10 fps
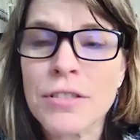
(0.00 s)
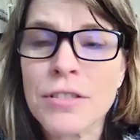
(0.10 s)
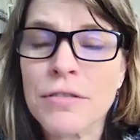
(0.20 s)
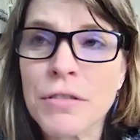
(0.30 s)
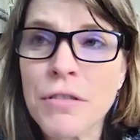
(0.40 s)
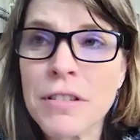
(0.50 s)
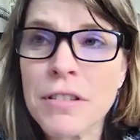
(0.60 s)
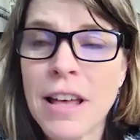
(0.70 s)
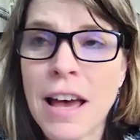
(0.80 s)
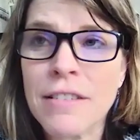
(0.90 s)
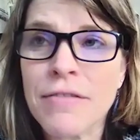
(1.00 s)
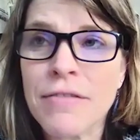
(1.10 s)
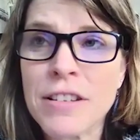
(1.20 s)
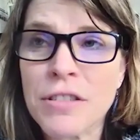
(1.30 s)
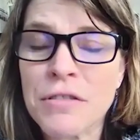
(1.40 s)
So if you notice that, if
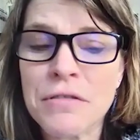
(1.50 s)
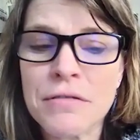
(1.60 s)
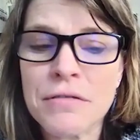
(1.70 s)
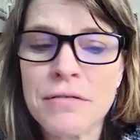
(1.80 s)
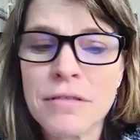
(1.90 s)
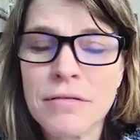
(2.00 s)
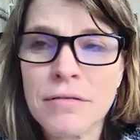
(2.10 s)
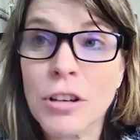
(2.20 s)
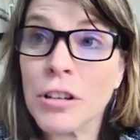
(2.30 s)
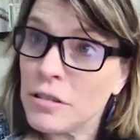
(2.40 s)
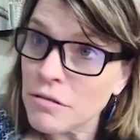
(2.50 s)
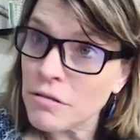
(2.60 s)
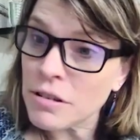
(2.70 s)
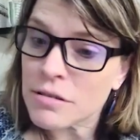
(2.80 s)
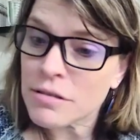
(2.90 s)
that's you, good to
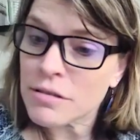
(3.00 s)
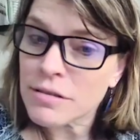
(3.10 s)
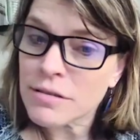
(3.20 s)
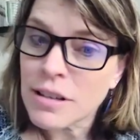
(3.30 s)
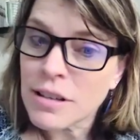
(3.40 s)
notice.